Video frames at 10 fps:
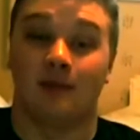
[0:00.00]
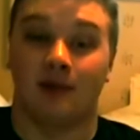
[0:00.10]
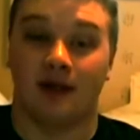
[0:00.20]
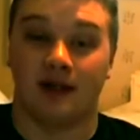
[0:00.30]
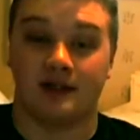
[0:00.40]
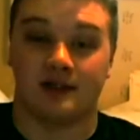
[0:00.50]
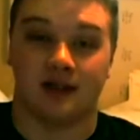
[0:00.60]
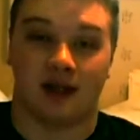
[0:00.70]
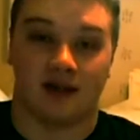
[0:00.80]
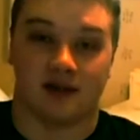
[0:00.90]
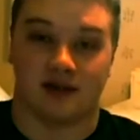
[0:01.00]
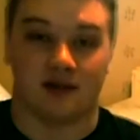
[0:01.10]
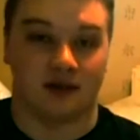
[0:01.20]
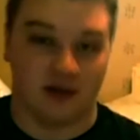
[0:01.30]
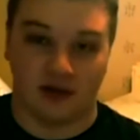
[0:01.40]
planes and tanks,
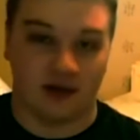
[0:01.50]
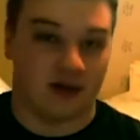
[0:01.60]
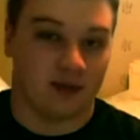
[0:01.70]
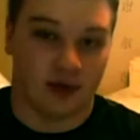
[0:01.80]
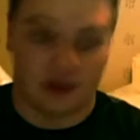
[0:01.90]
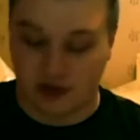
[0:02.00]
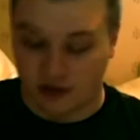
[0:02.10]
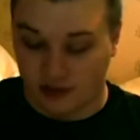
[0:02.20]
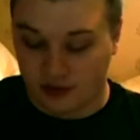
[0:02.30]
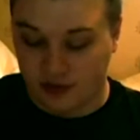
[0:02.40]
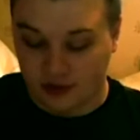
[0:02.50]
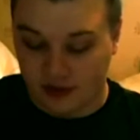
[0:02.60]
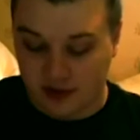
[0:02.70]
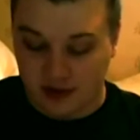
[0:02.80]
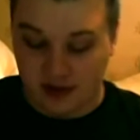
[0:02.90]
and pretty much all
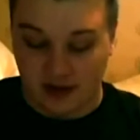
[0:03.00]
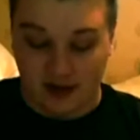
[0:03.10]
sorts.